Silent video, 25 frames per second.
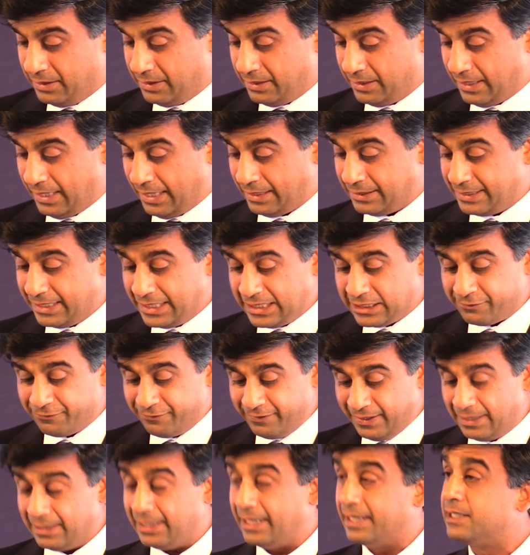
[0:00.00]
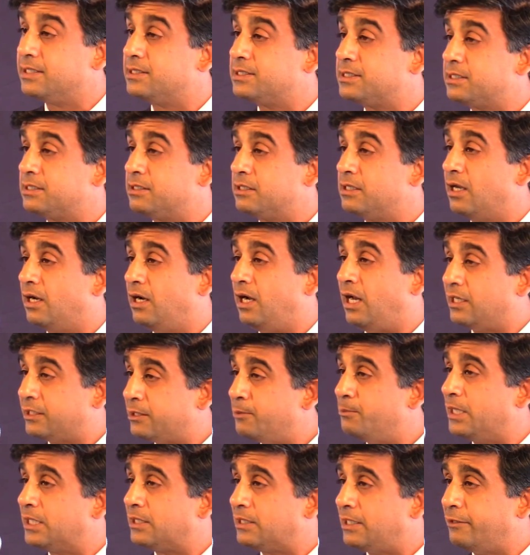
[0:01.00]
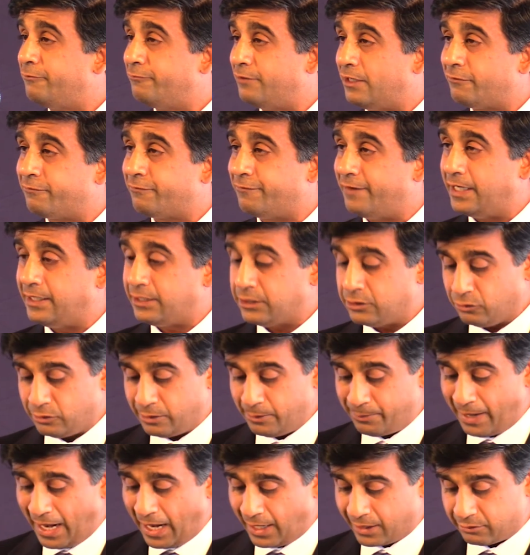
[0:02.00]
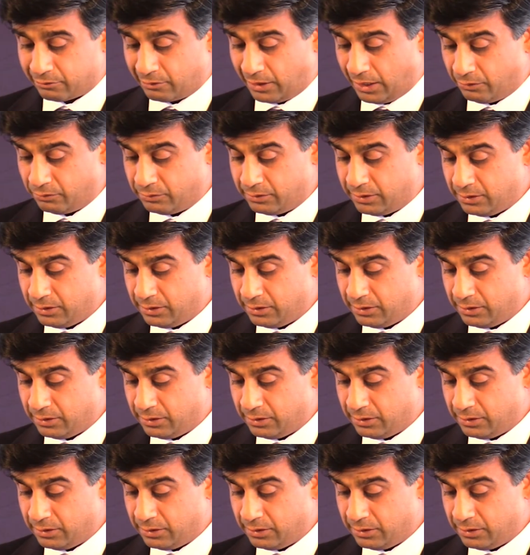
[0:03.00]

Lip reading: And these feelings ultimately will fade to the background,